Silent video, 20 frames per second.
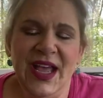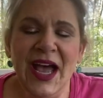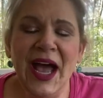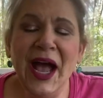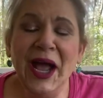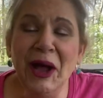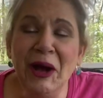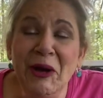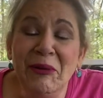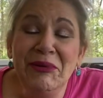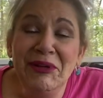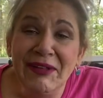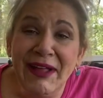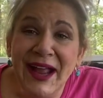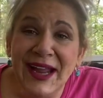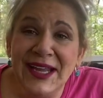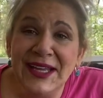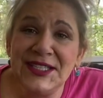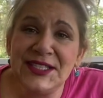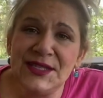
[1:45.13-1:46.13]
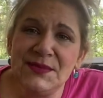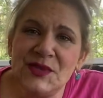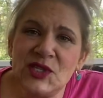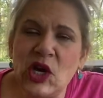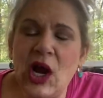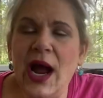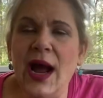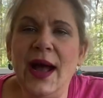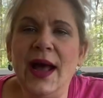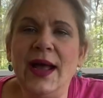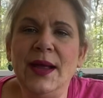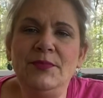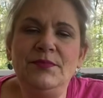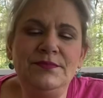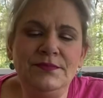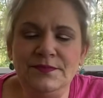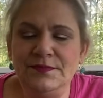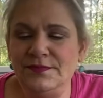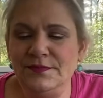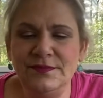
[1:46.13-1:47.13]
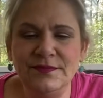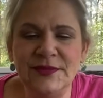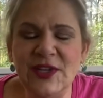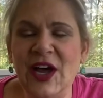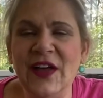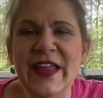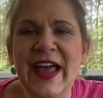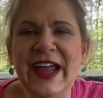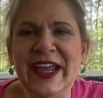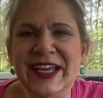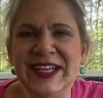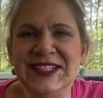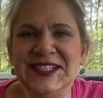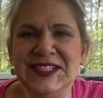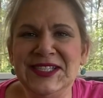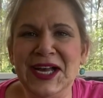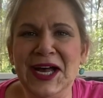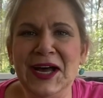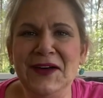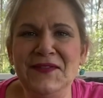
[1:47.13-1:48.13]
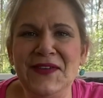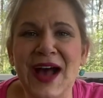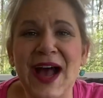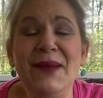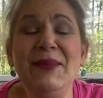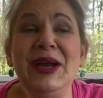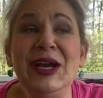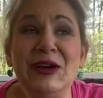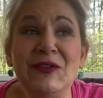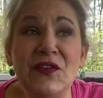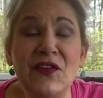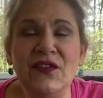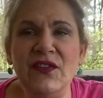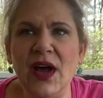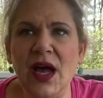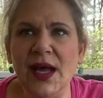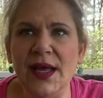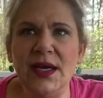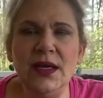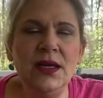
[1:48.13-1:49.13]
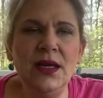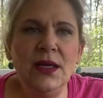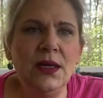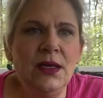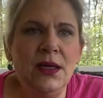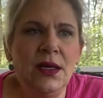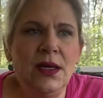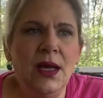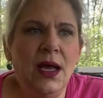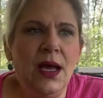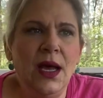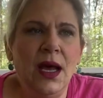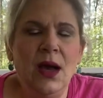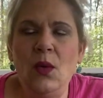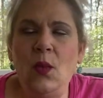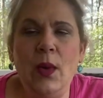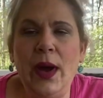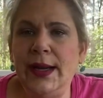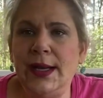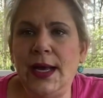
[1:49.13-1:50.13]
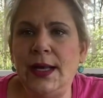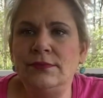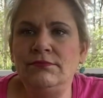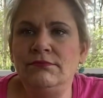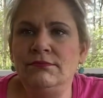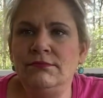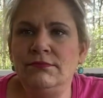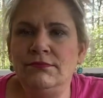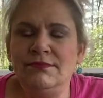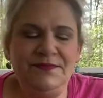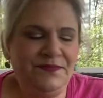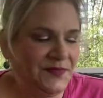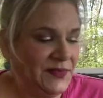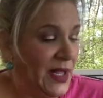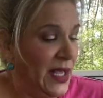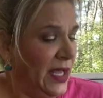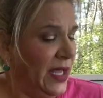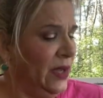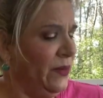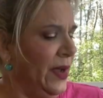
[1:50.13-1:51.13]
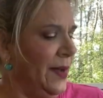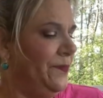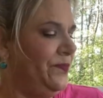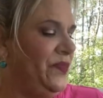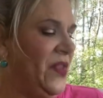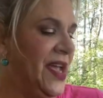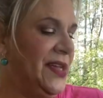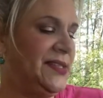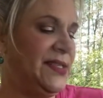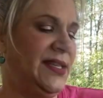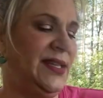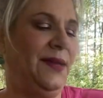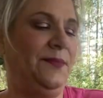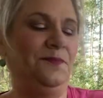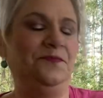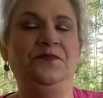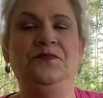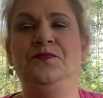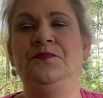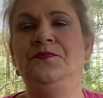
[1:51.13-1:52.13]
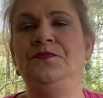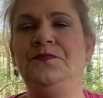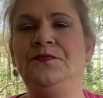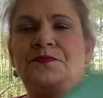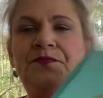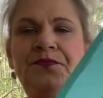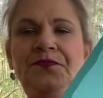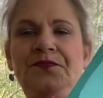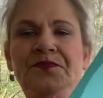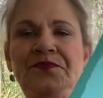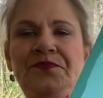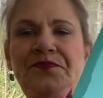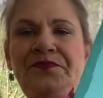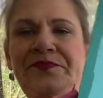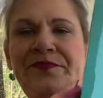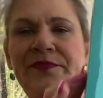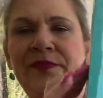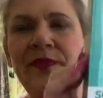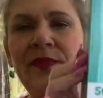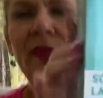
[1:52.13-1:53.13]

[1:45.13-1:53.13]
I hope you like it. Subscribe. All that good stuff. I'm here for fun. Why not? Anyway, next thing. Hey,